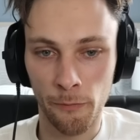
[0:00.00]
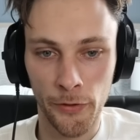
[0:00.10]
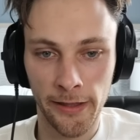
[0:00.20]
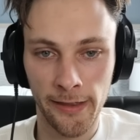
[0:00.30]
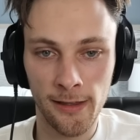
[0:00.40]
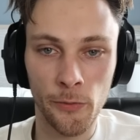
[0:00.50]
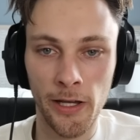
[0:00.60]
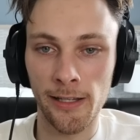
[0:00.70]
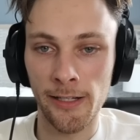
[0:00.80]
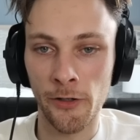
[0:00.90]
big thing that we
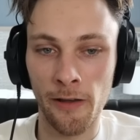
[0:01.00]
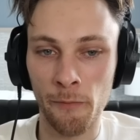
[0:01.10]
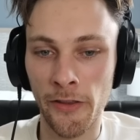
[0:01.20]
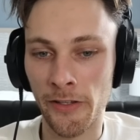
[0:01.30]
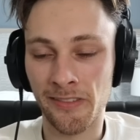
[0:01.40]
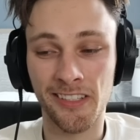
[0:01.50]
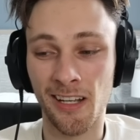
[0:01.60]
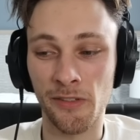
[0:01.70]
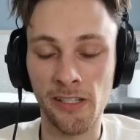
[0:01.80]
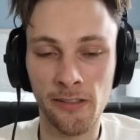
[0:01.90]
had here that made this 10
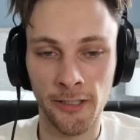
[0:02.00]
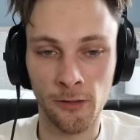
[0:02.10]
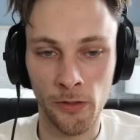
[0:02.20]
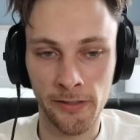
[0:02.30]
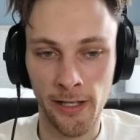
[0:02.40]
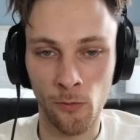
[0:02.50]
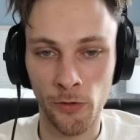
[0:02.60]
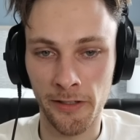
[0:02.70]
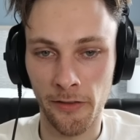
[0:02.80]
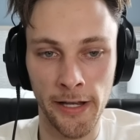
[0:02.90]
times easier was that
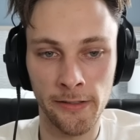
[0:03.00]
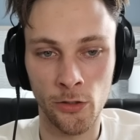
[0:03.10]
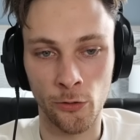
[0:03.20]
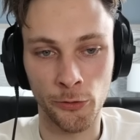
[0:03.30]
when he pans to the